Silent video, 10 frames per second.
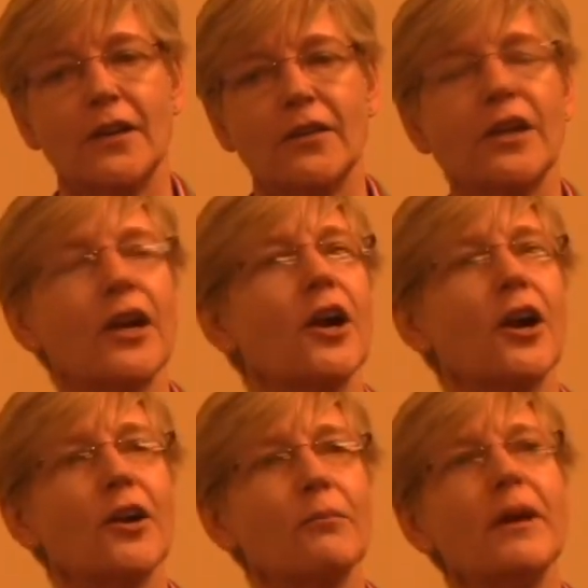there
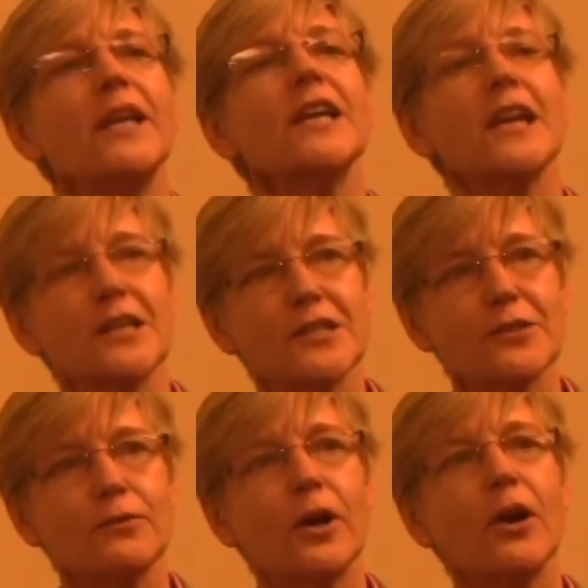are many
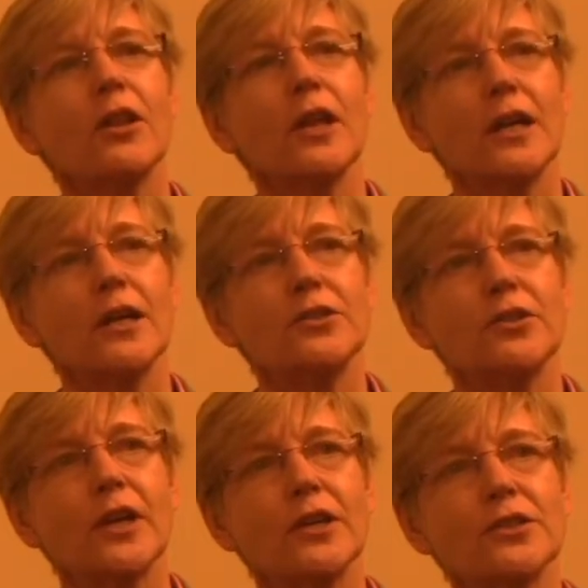cases where online
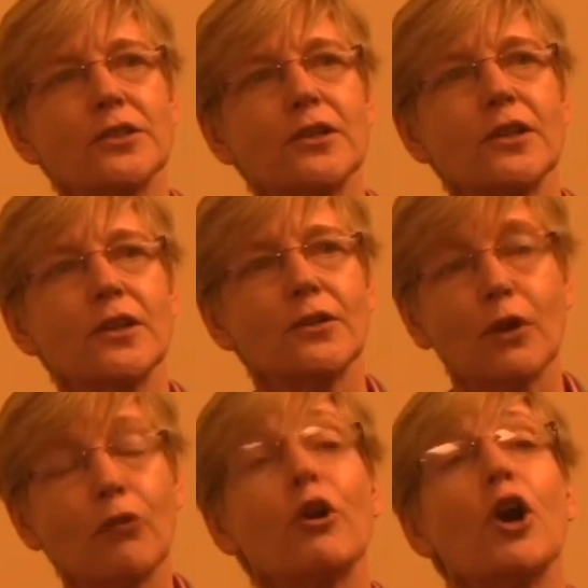education,
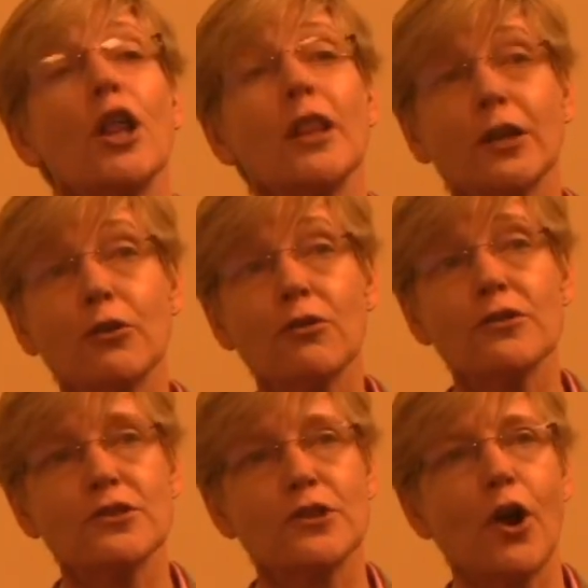where, where online
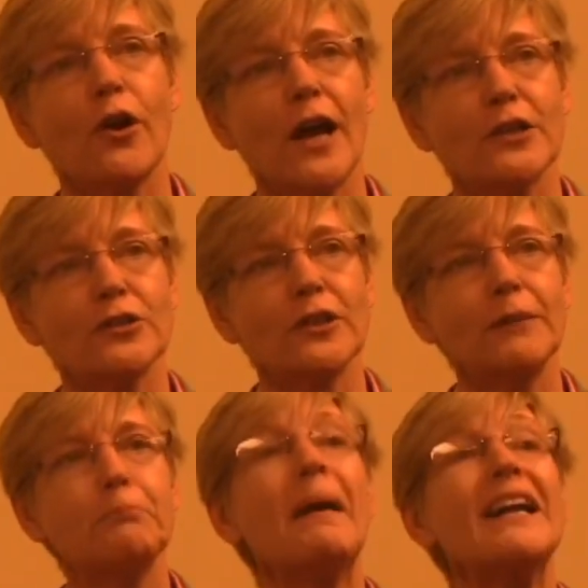courses are actually
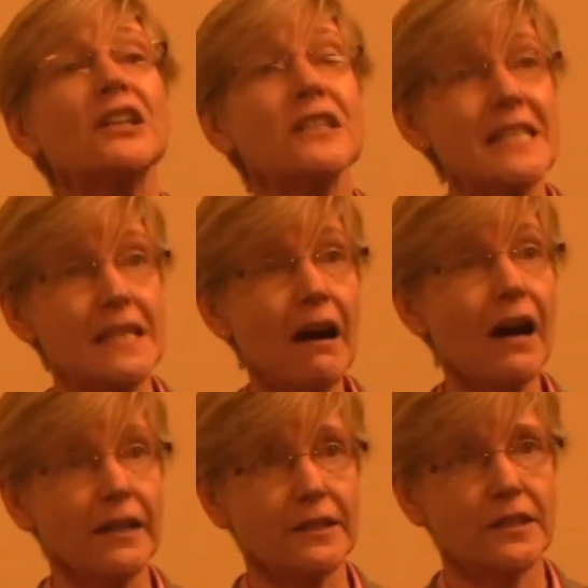better
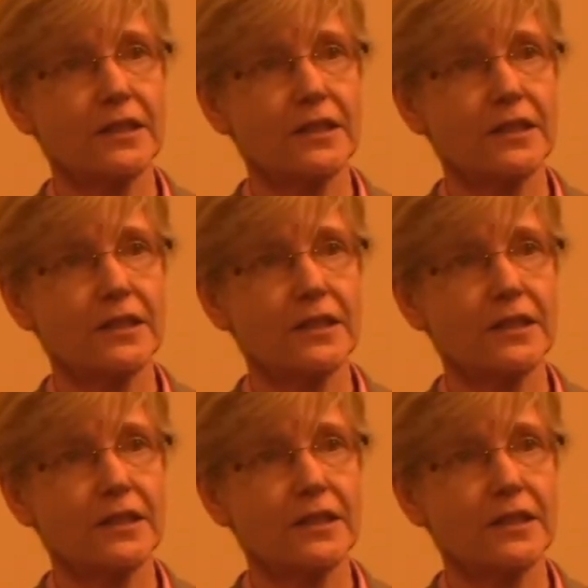designed